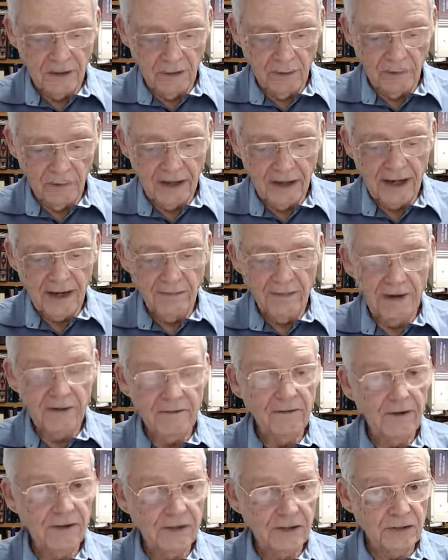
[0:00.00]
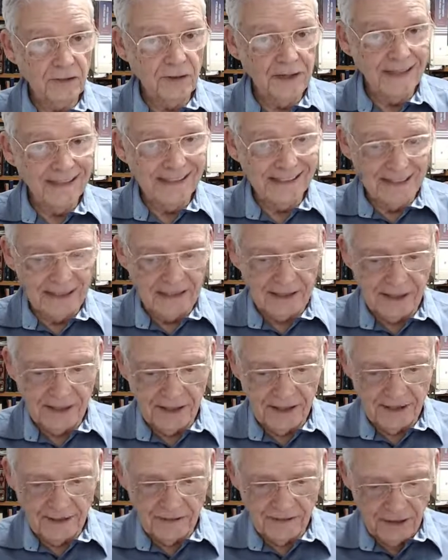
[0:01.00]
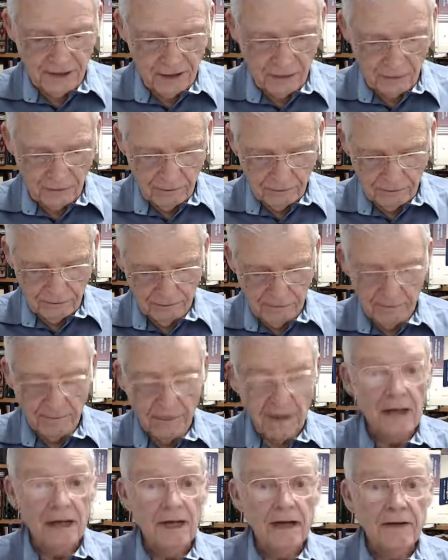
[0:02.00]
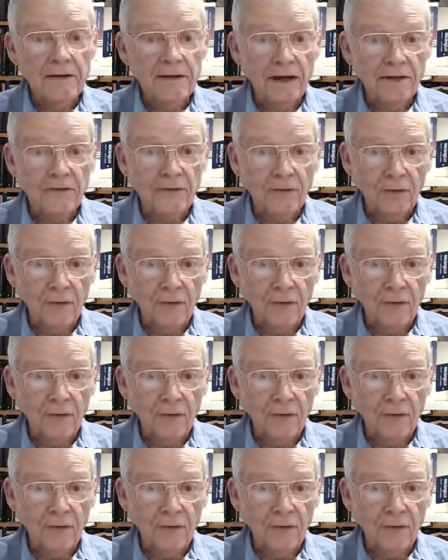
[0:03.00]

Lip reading: We'll pick up at verse 26 next video. Thanks for